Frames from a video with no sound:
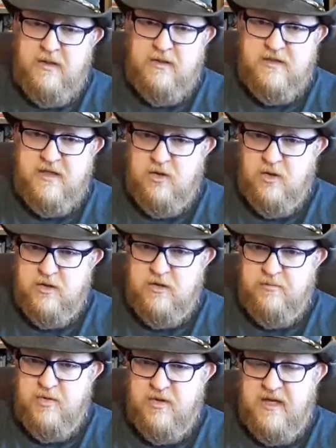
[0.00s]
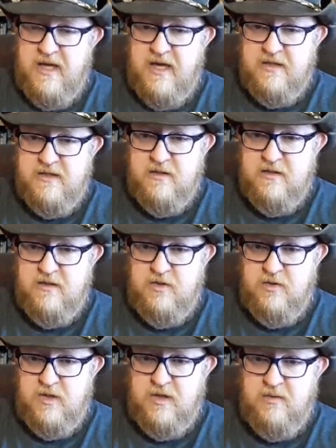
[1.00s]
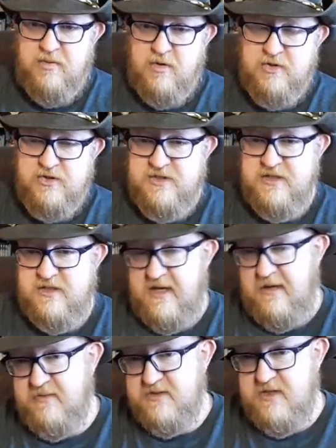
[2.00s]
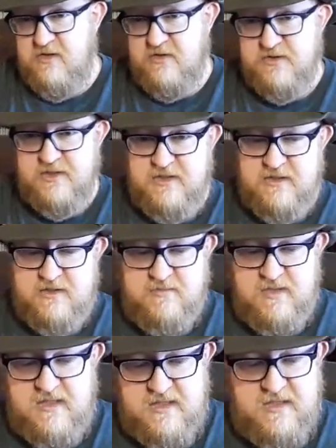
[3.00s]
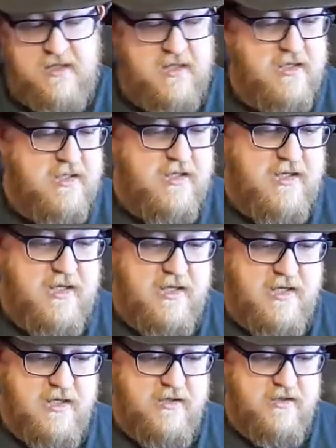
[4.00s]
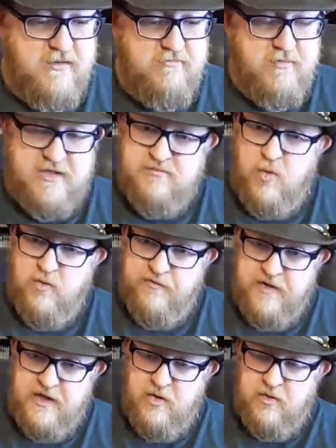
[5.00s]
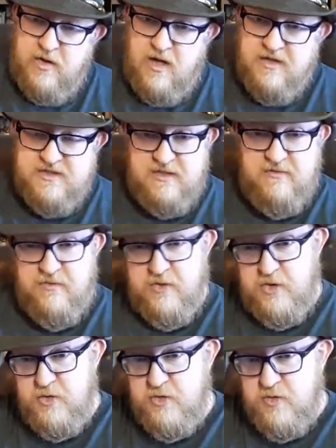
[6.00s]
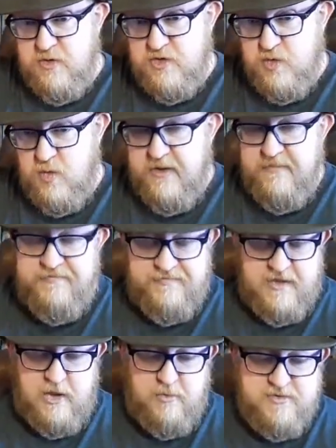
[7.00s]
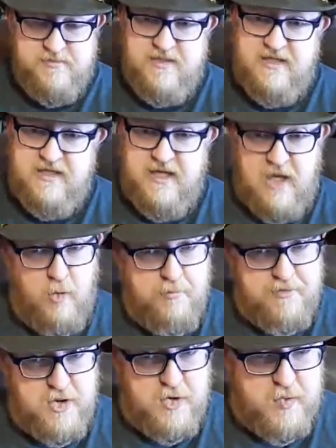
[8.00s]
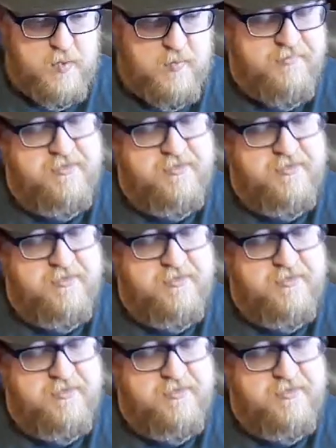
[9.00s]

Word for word: take a look at the book at, you can purchase it. Amazon will send it to me, and that's more video content for you to enjoy. Helps me help you.